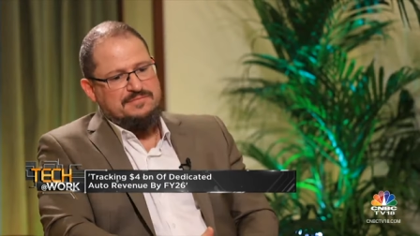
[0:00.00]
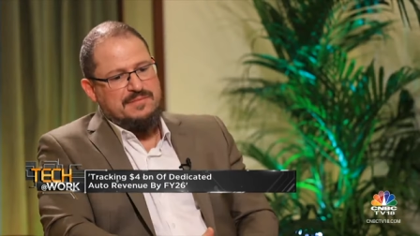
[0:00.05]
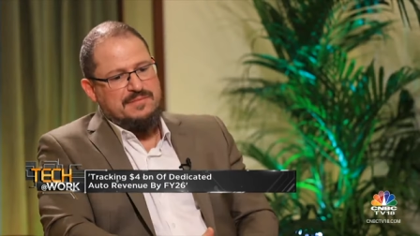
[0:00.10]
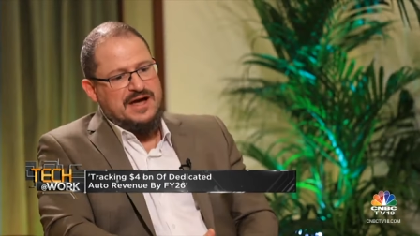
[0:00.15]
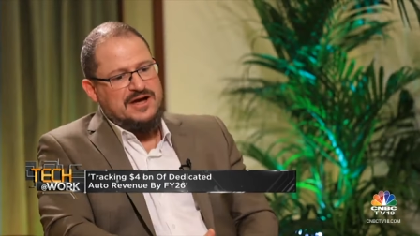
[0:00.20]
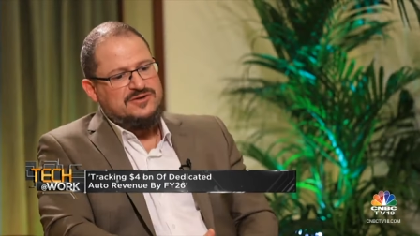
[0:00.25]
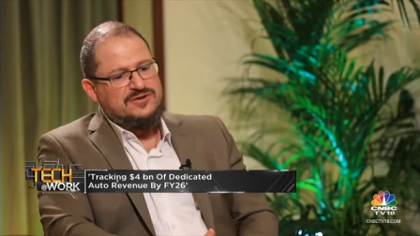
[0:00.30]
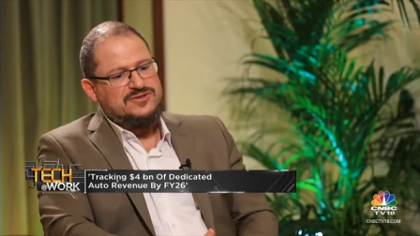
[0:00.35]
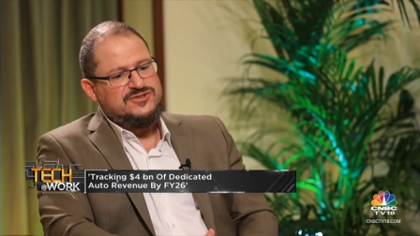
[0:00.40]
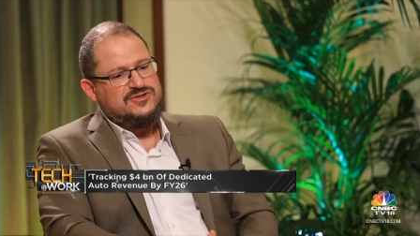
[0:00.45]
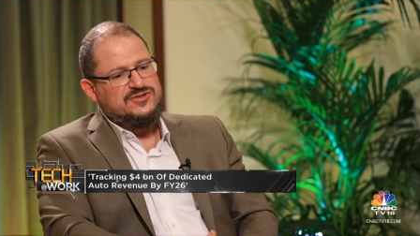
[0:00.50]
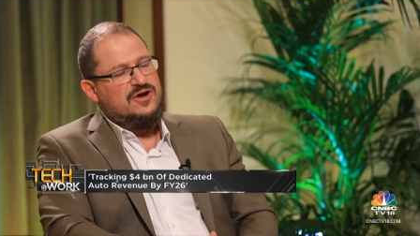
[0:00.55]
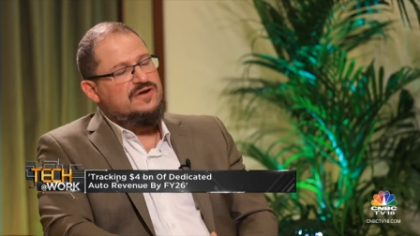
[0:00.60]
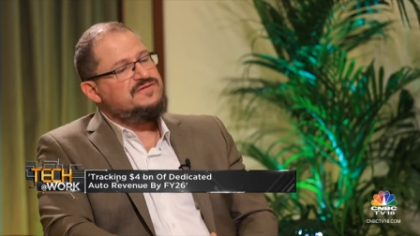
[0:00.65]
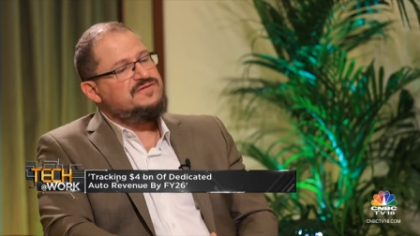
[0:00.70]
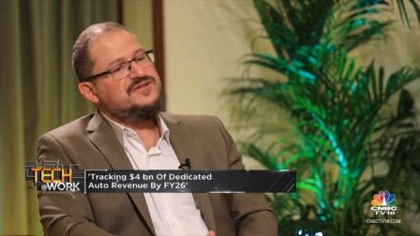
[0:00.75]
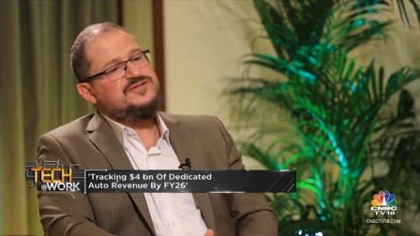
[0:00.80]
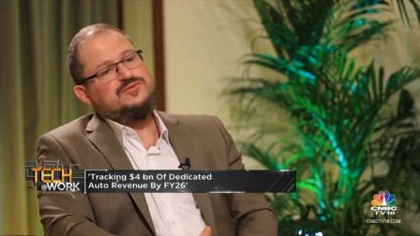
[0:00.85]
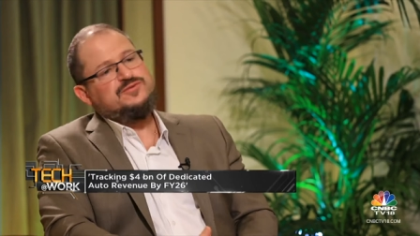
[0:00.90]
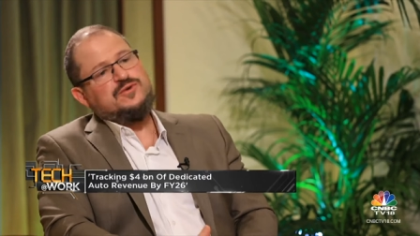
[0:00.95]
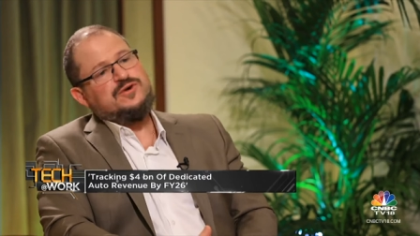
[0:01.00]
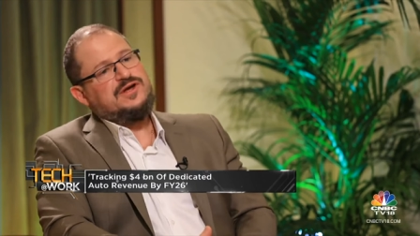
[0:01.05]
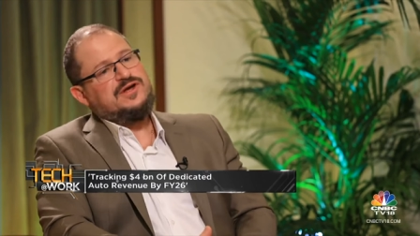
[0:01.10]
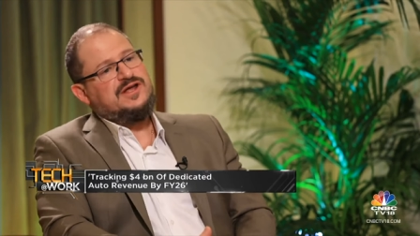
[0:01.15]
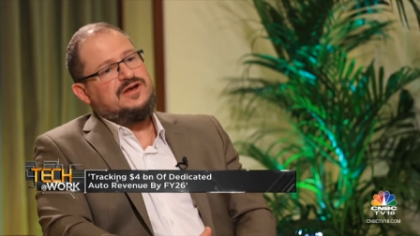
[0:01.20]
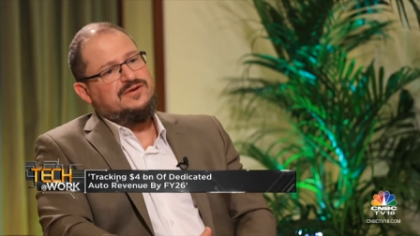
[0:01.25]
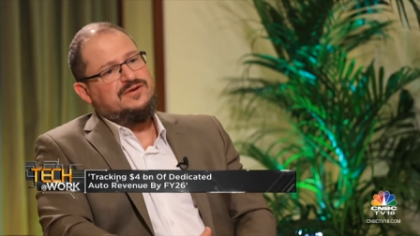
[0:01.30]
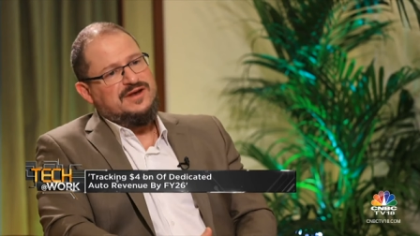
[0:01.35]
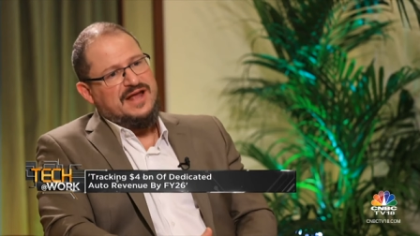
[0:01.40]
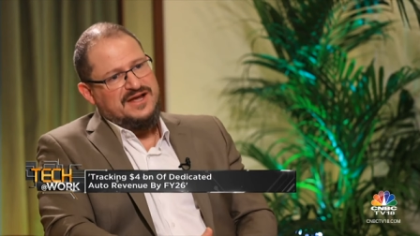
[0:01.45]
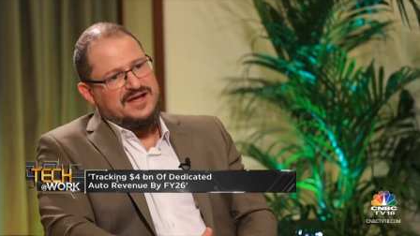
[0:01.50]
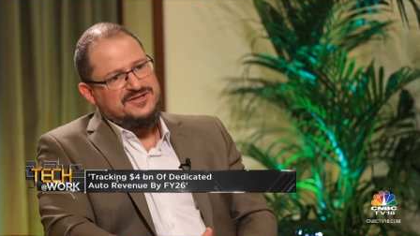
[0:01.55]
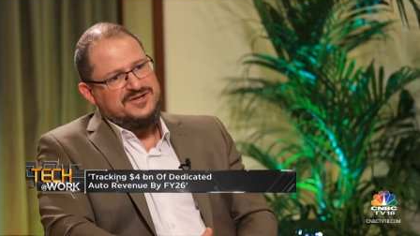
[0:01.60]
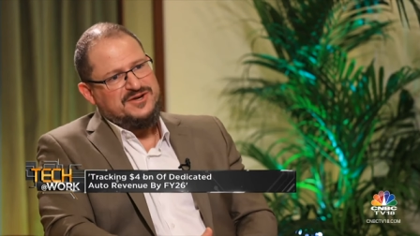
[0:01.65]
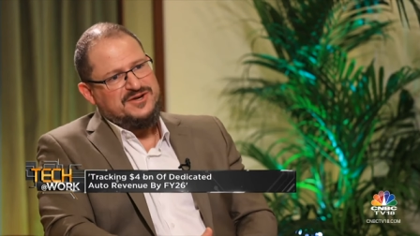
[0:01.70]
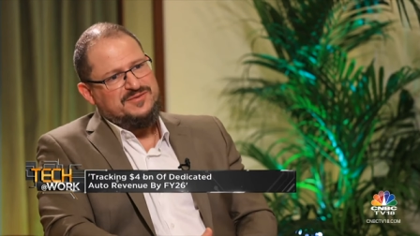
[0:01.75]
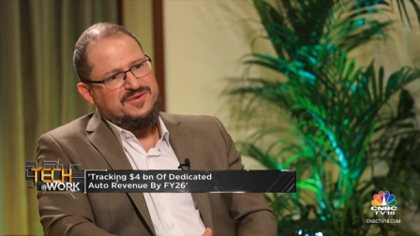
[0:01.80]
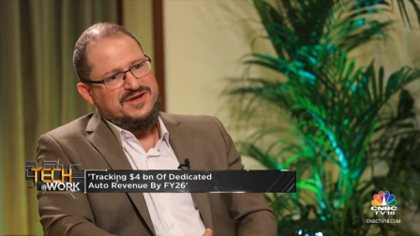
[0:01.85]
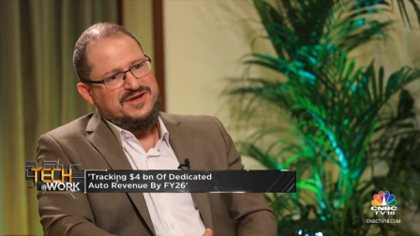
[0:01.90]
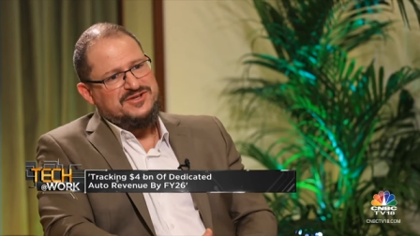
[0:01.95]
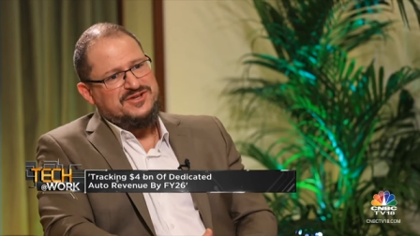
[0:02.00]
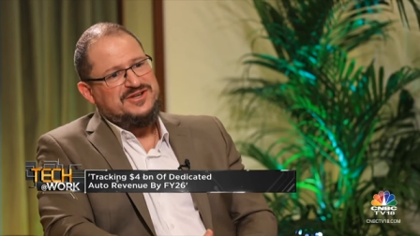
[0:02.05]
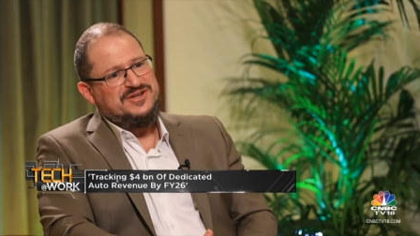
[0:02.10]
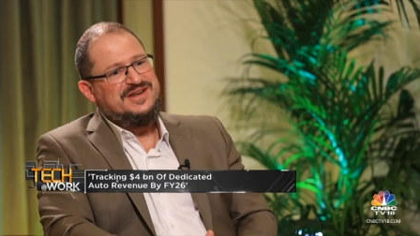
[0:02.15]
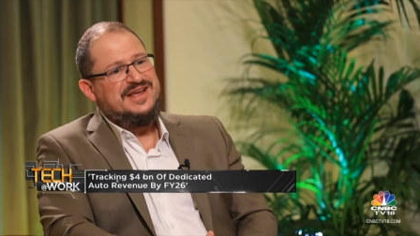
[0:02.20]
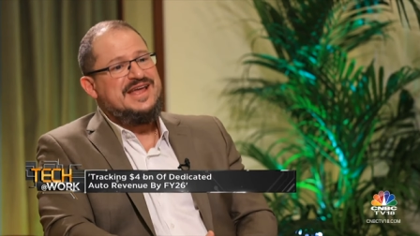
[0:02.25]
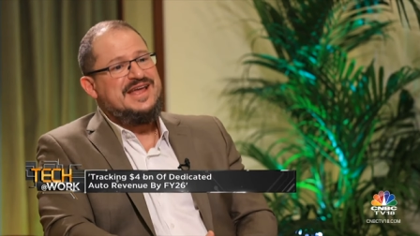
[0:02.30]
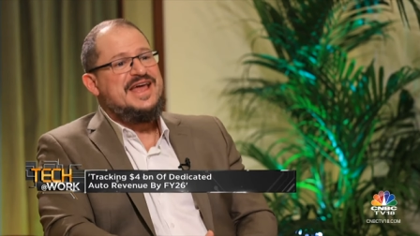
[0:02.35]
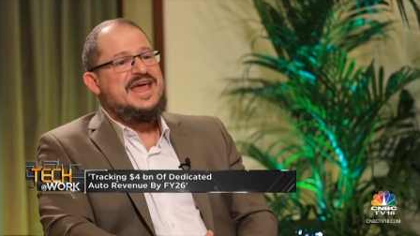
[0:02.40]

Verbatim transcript: Microsoft is working on next generation